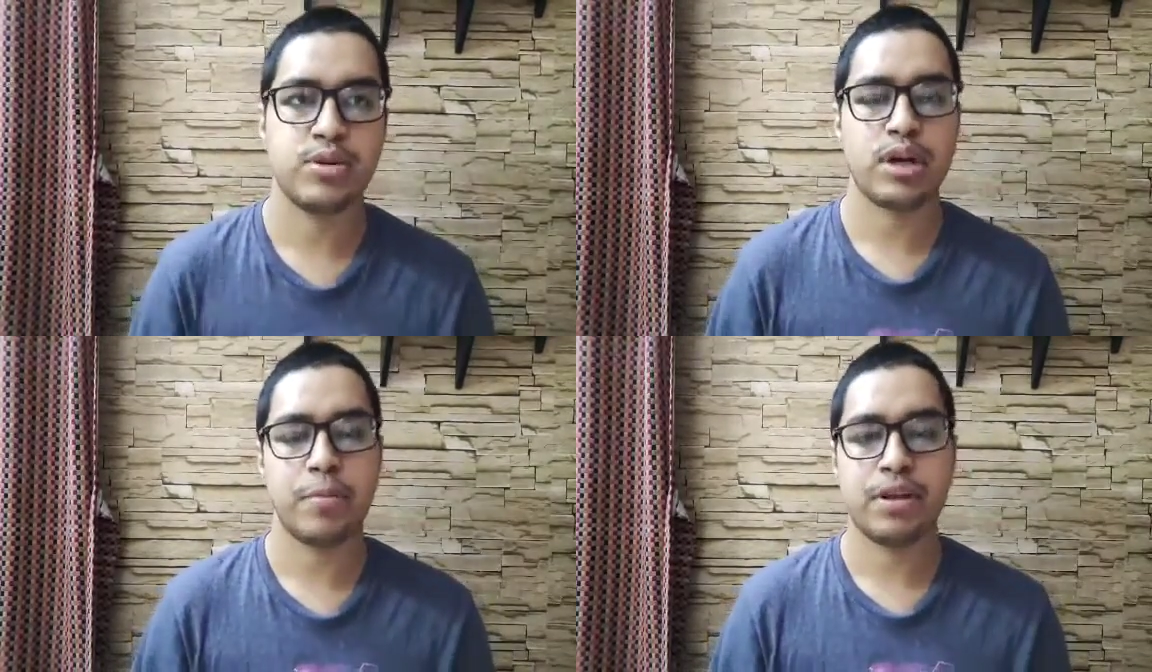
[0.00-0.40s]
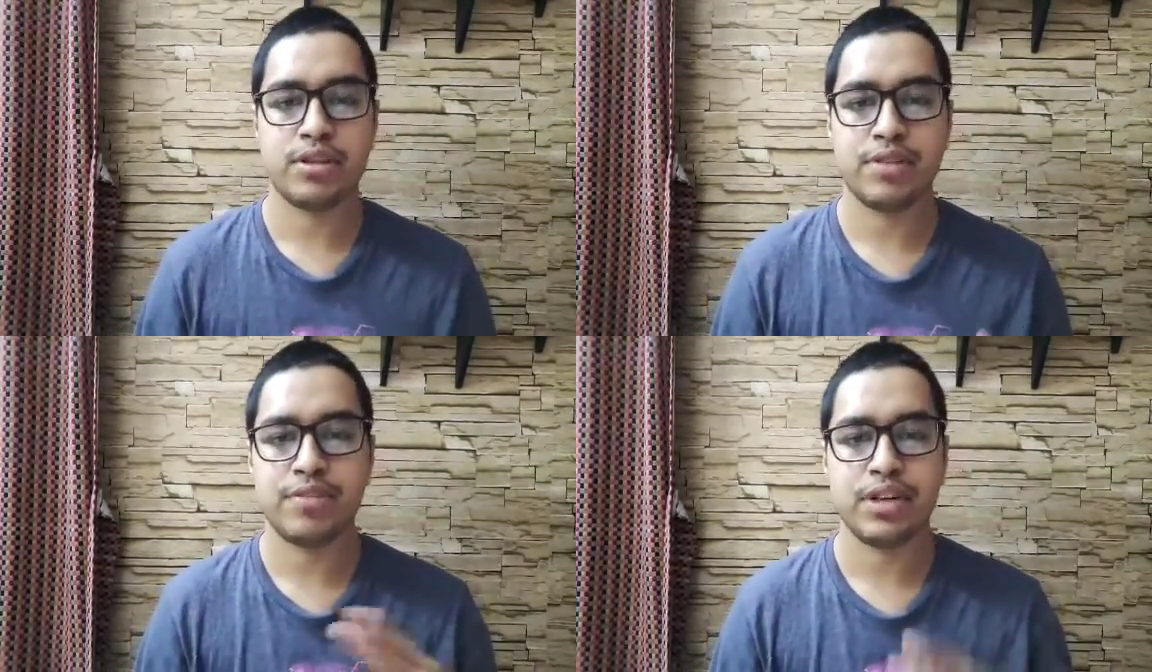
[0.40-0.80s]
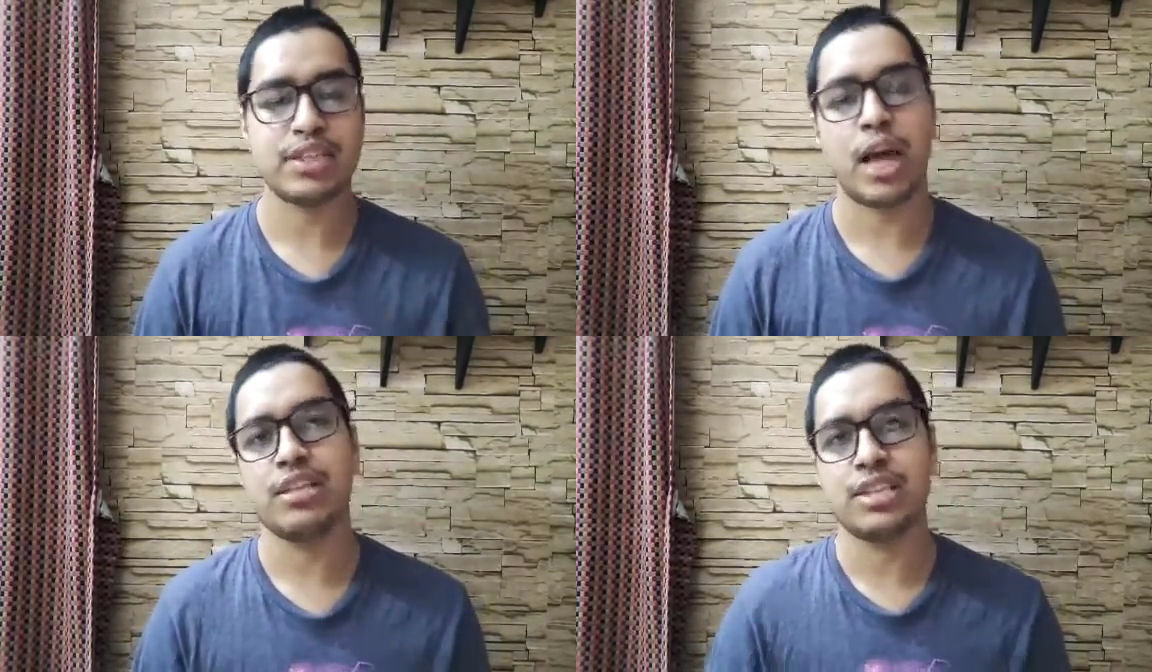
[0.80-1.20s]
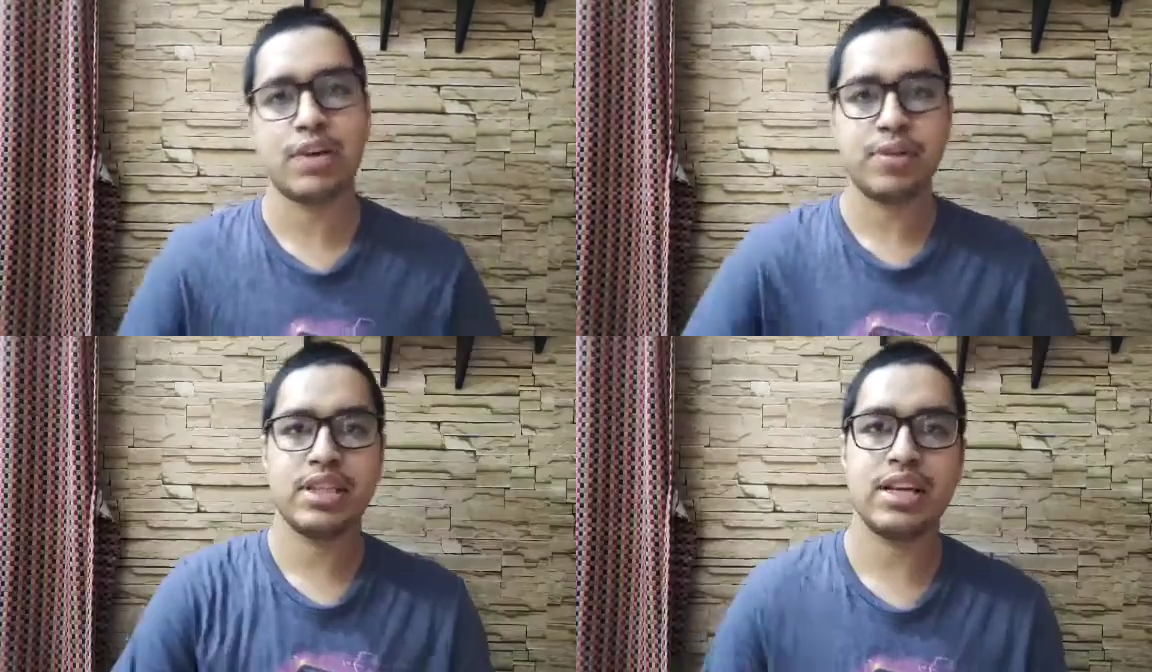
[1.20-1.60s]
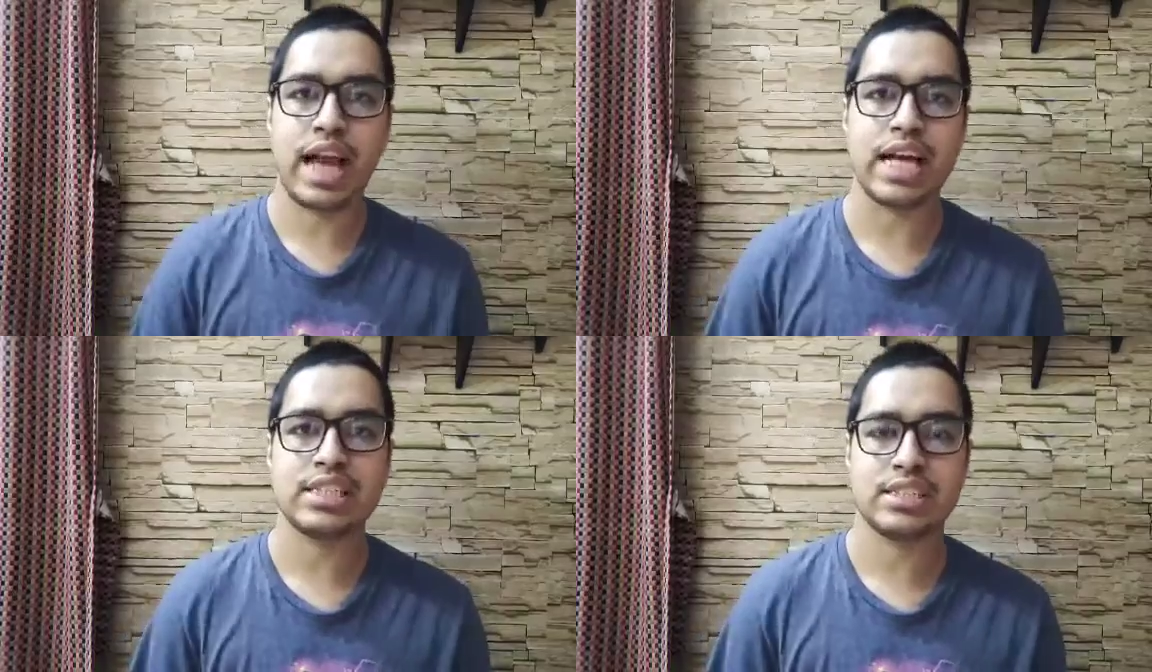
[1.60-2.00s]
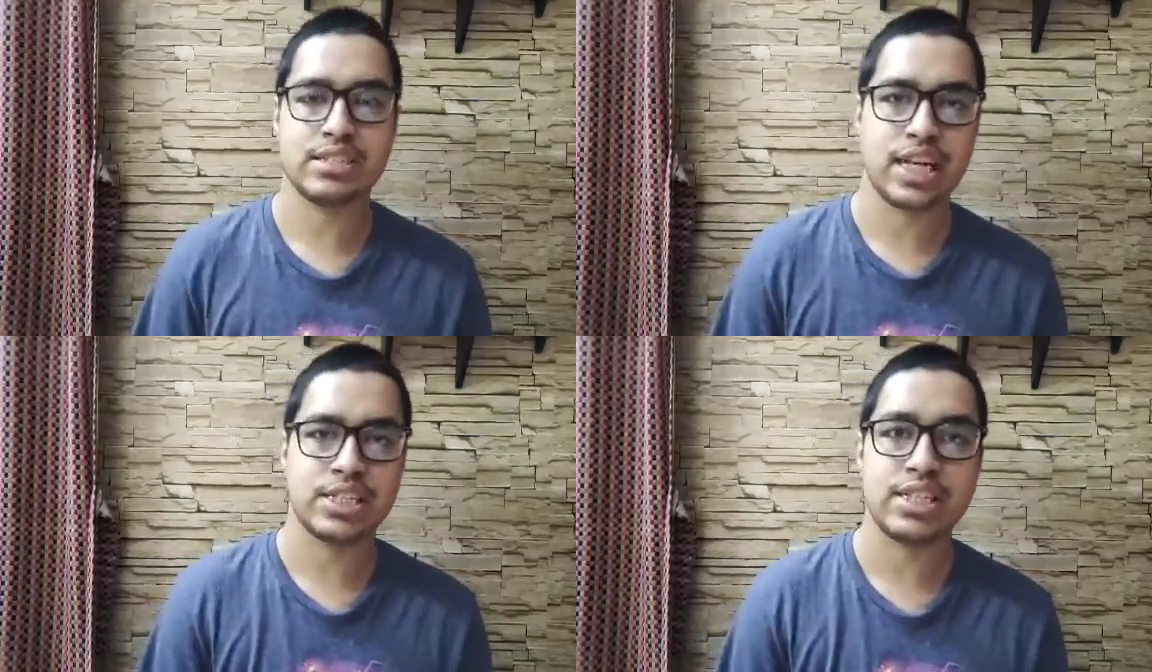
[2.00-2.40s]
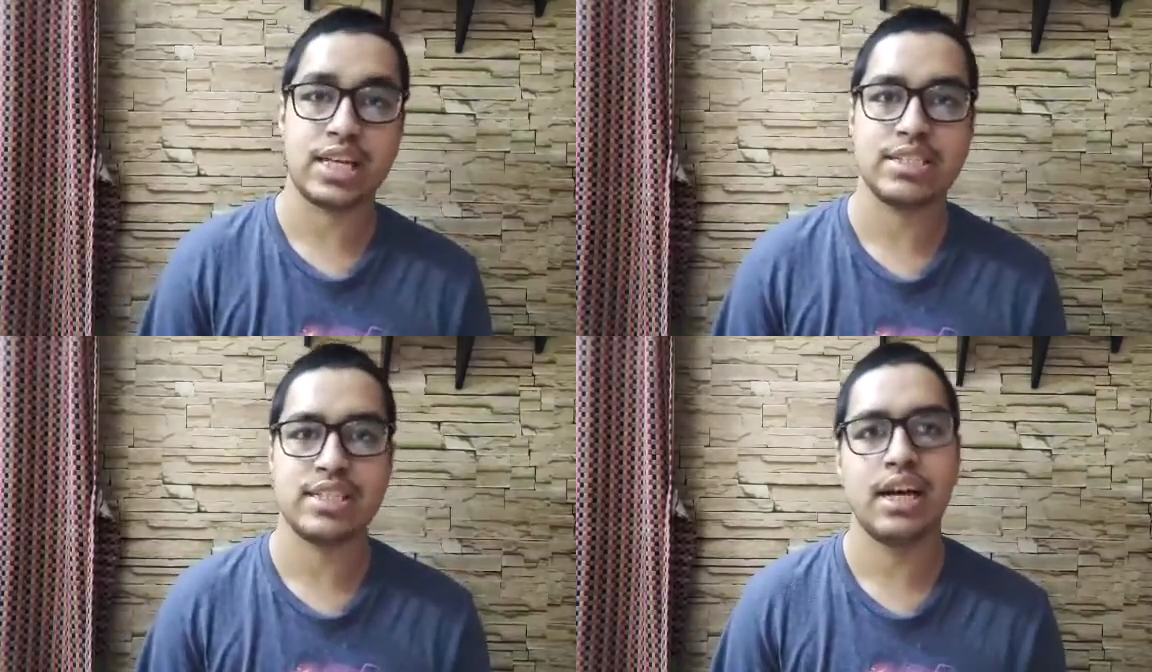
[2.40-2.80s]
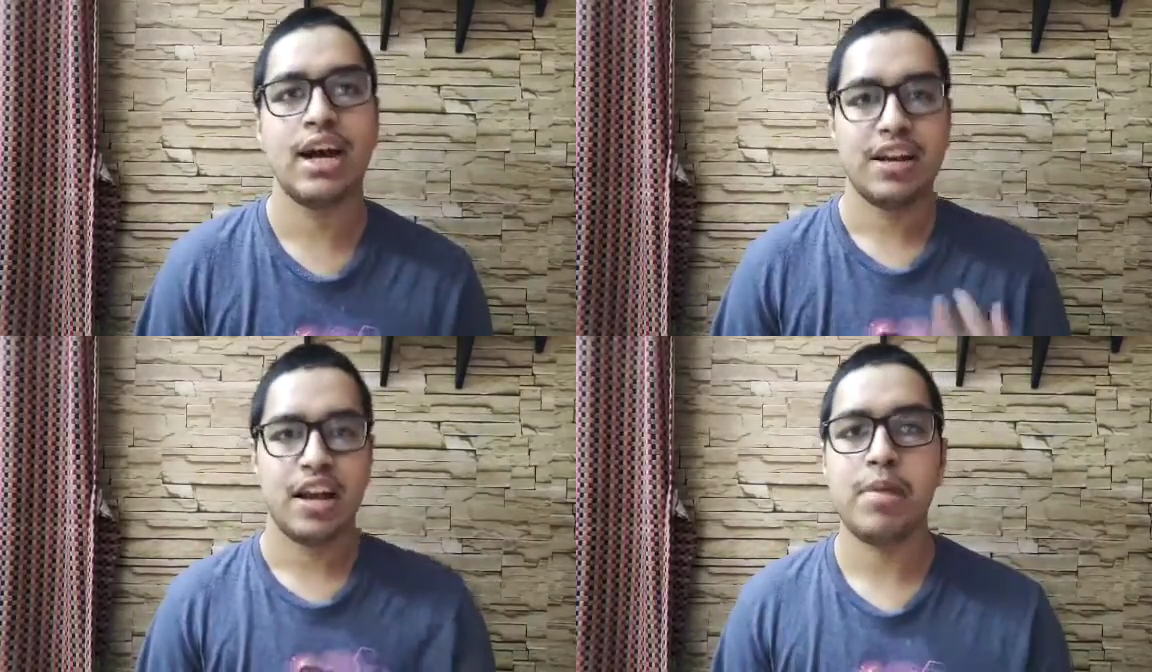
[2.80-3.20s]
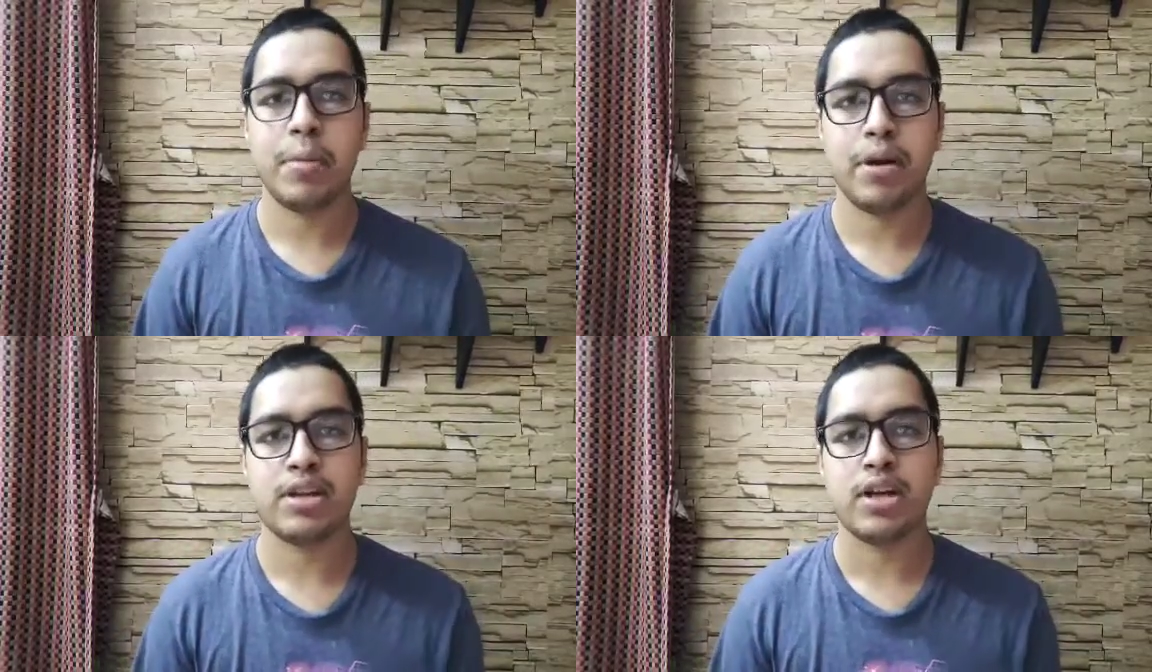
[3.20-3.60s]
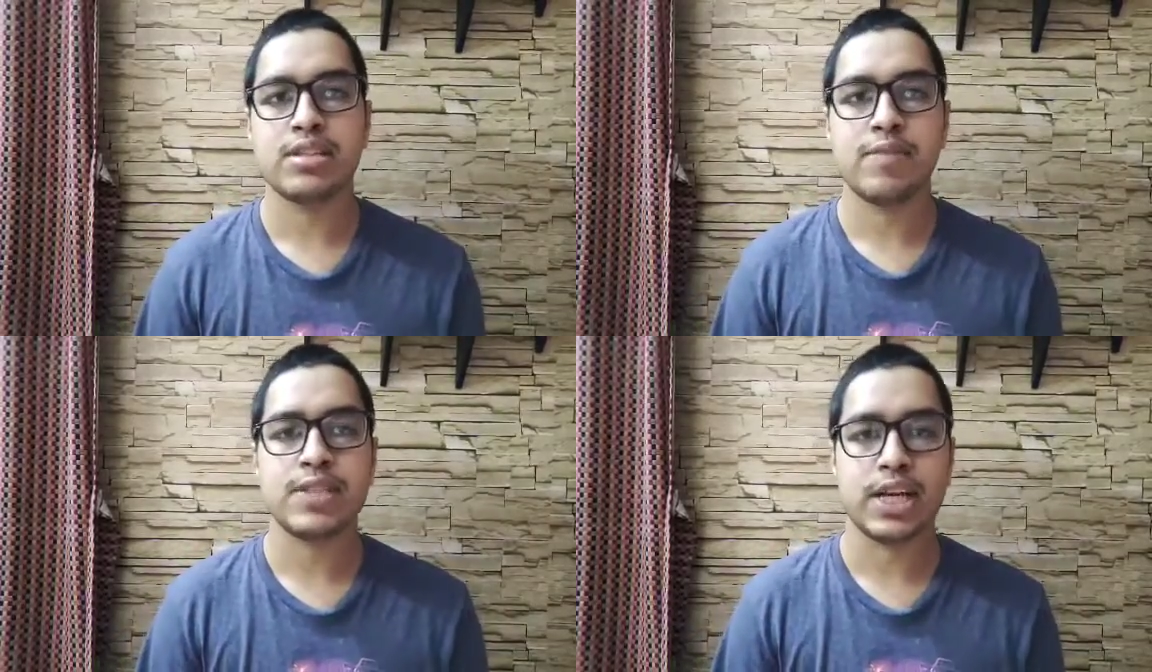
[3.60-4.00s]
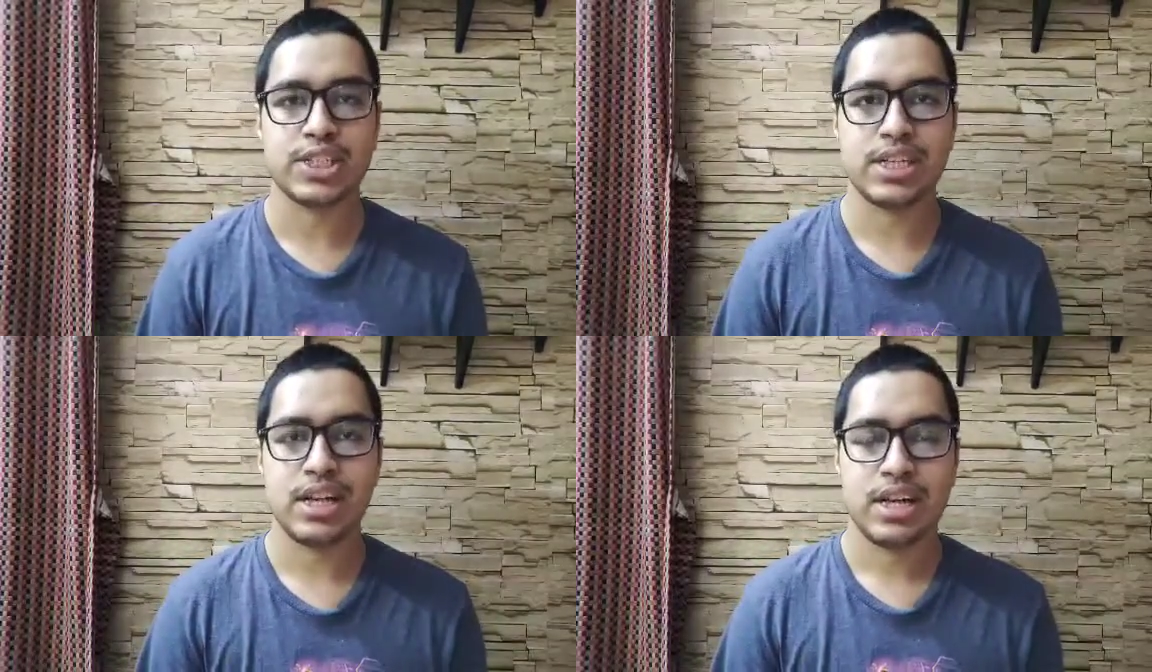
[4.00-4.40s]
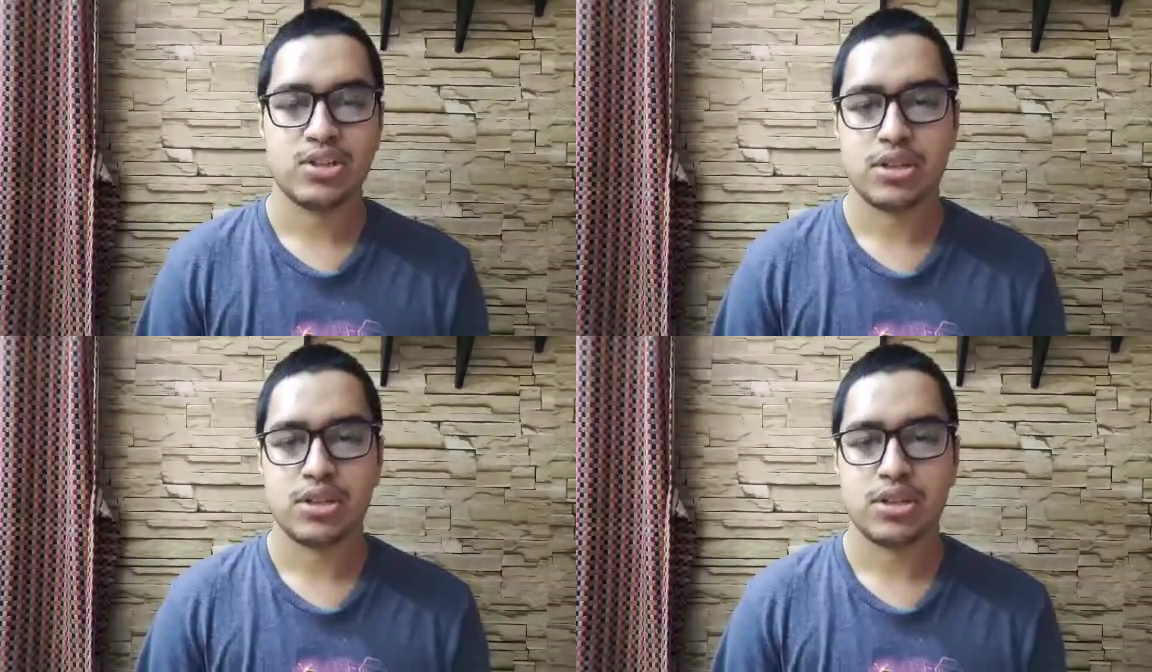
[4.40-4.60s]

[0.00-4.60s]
So coming to the first, I'll start with the last section, that is the tell me about yourself section.